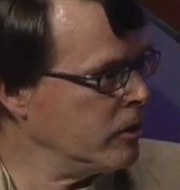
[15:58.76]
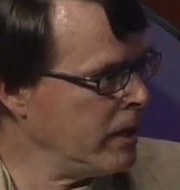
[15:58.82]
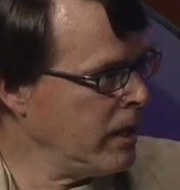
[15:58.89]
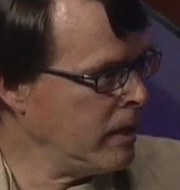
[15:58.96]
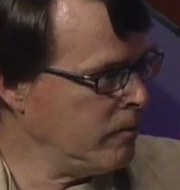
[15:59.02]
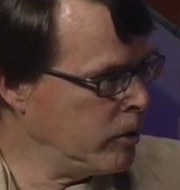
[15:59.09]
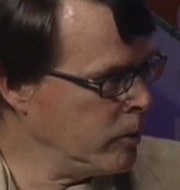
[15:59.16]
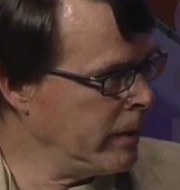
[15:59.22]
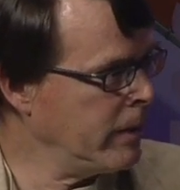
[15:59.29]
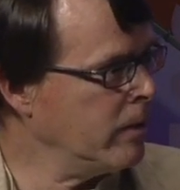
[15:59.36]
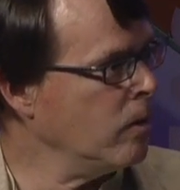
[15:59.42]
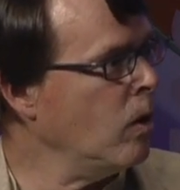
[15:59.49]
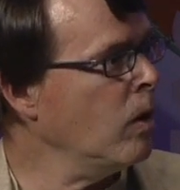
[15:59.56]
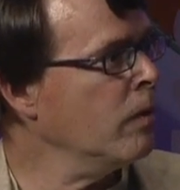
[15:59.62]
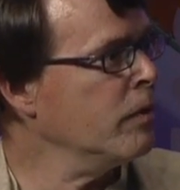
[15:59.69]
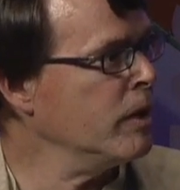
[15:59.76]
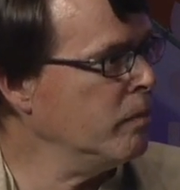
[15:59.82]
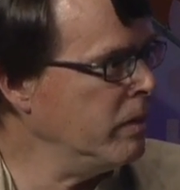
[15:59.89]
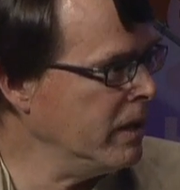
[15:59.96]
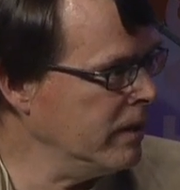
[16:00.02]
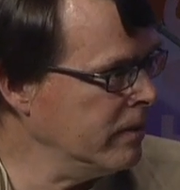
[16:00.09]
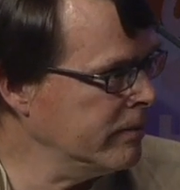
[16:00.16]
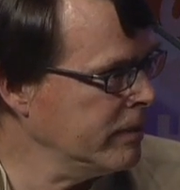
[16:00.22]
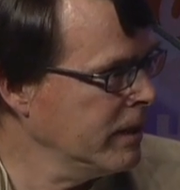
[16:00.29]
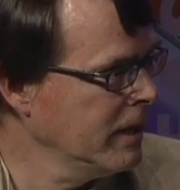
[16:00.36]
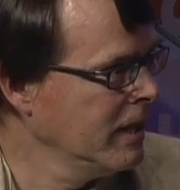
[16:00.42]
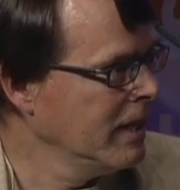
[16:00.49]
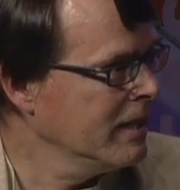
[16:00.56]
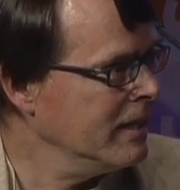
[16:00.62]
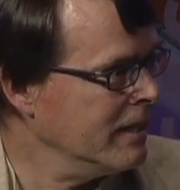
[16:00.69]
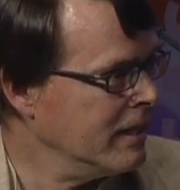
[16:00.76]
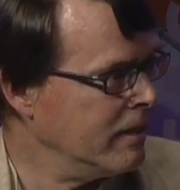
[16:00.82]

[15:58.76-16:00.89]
are kind of doing an all of the above. That's right.